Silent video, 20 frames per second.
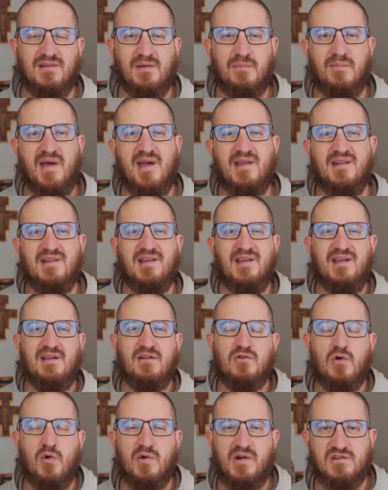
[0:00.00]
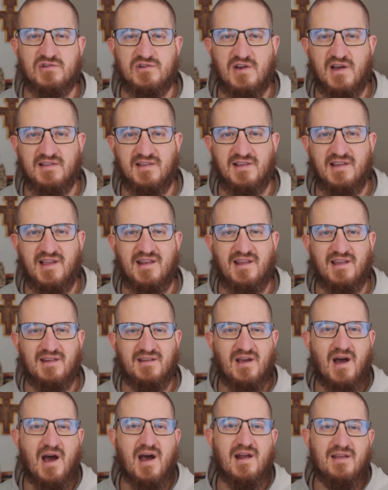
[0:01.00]
dependent and growing in trust again
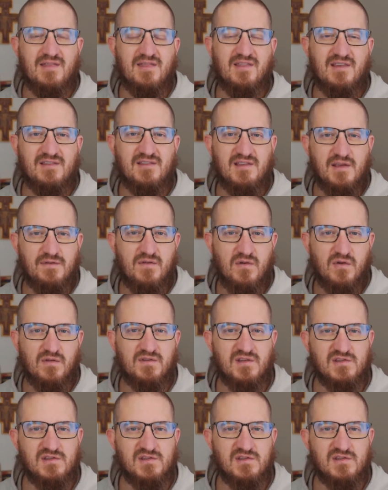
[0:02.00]
in God in this difficult